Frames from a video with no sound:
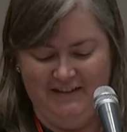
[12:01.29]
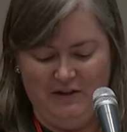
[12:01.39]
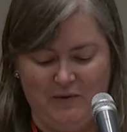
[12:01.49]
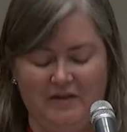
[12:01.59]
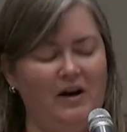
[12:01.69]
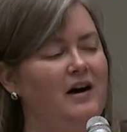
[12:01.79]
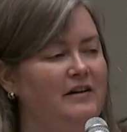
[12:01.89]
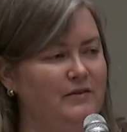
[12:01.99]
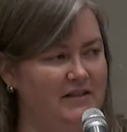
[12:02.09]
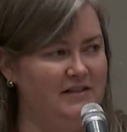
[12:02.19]
We have
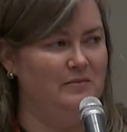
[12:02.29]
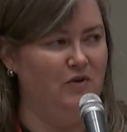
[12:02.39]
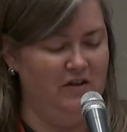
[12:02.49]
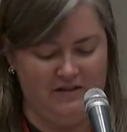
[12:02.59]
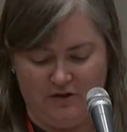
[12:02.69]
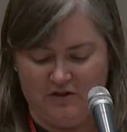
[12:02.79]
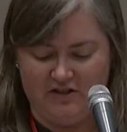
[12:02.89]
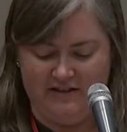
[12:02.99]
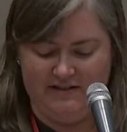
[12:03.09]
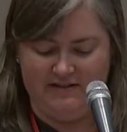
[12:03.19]
hundreds more
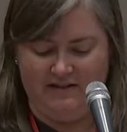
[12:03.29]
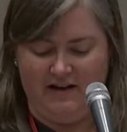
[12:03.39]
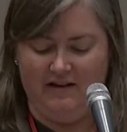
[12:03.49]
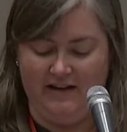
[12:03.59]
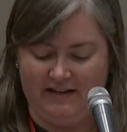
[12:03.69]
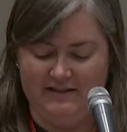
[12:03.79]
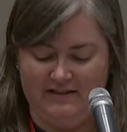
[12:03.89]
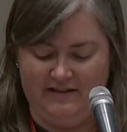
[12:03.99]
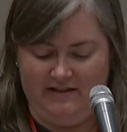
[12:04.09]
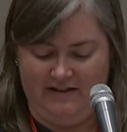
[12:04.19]
socialists
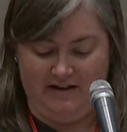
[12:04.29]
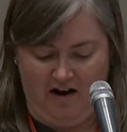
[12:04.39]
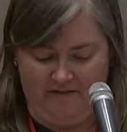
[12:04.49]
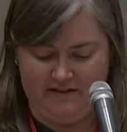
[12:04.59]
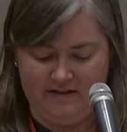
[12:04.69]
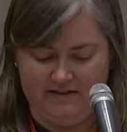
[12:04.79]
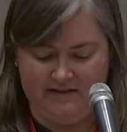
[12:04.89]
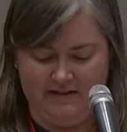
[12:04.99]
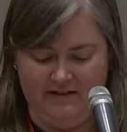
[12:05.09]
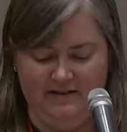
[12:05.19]
elected in office,